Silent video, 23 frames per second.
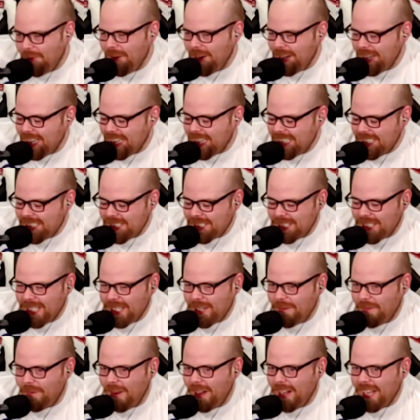I don't want to get into,
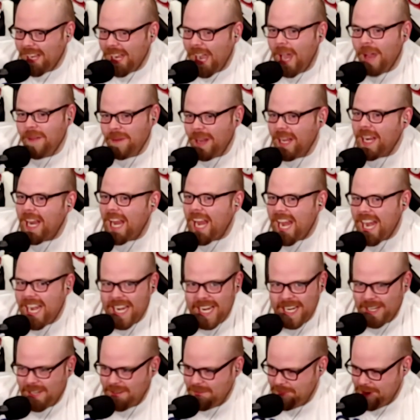like, why. I'm not
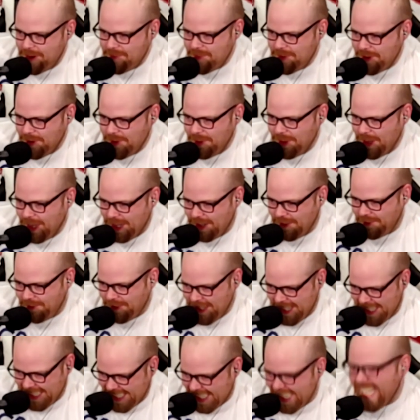hating on people who like
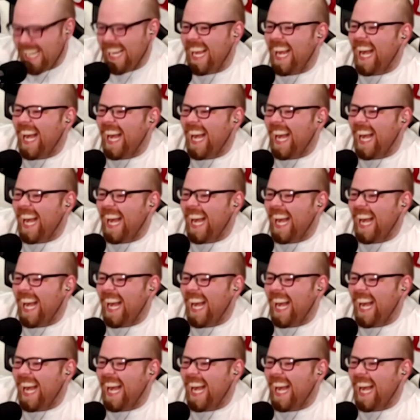feet.